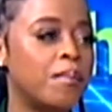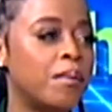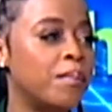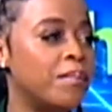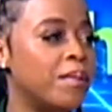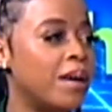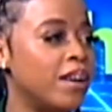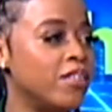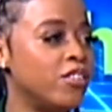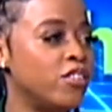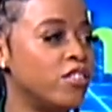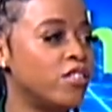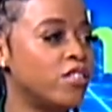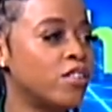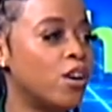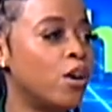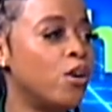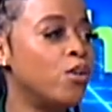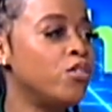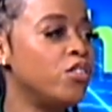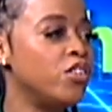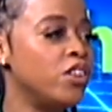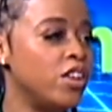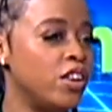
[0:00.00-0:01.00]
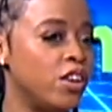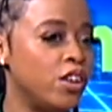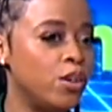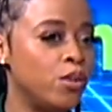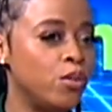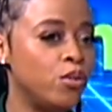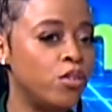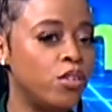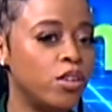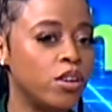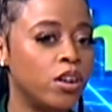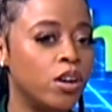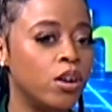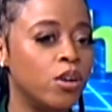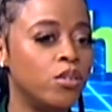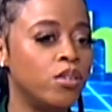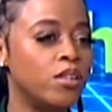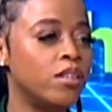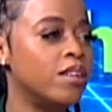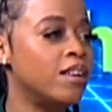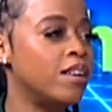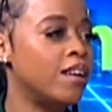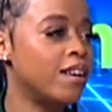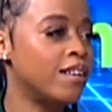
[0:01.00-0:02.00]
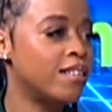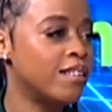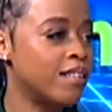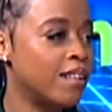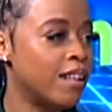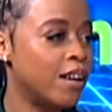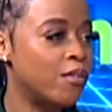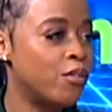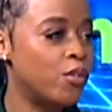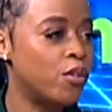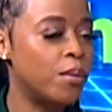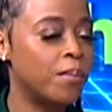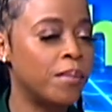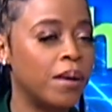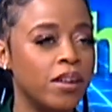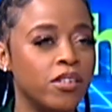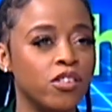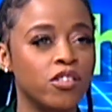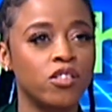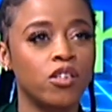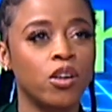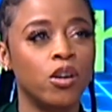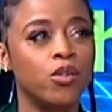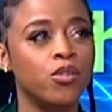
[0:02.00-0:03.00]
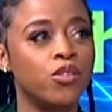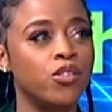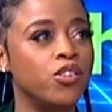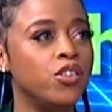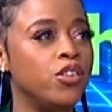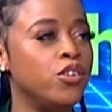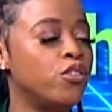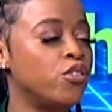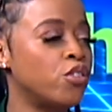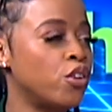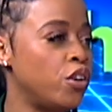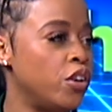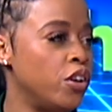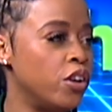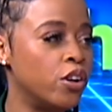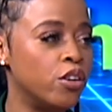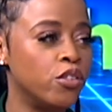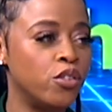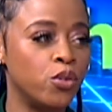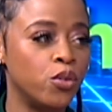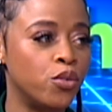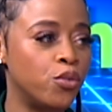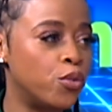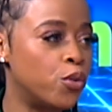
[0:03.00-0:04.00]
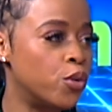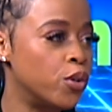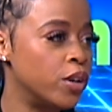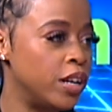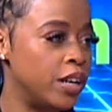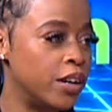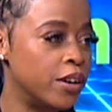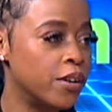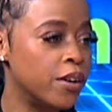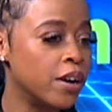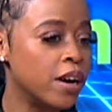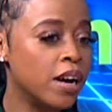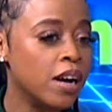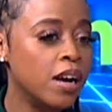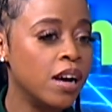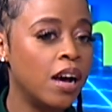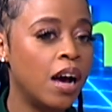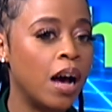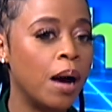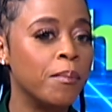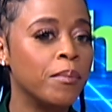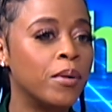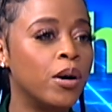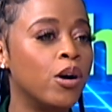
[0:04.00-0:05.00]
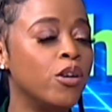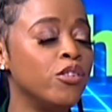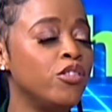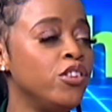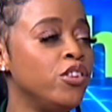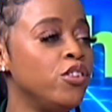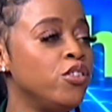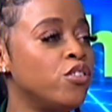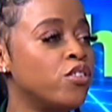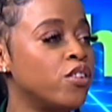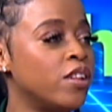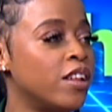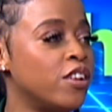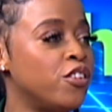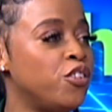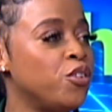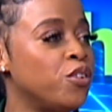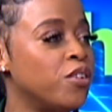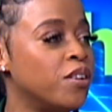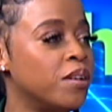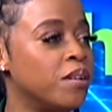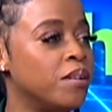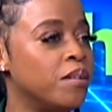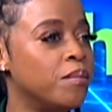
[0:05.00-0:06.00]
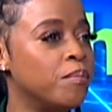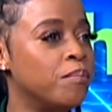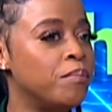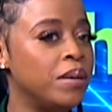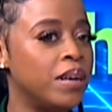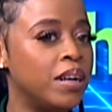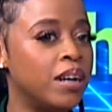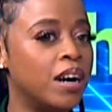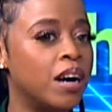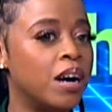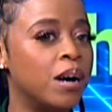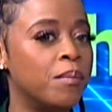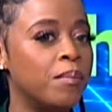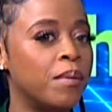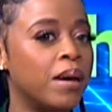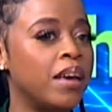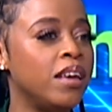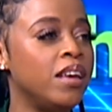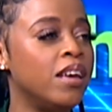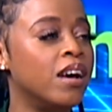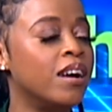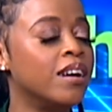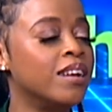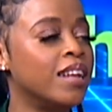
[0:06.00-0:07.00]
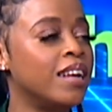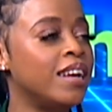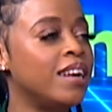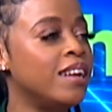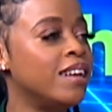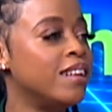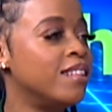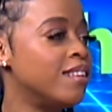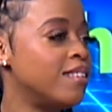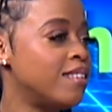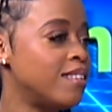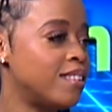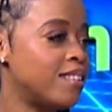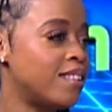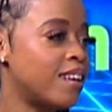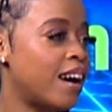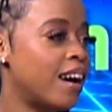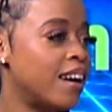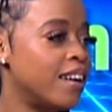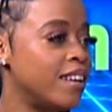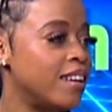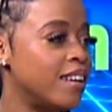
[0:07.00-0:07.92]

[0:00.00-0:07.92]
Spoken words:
I'm not just coaching you to go to the next level. I'm not just coaching you so you can go to a 4-year. I'm coaching you so that you can become a young lady in this society.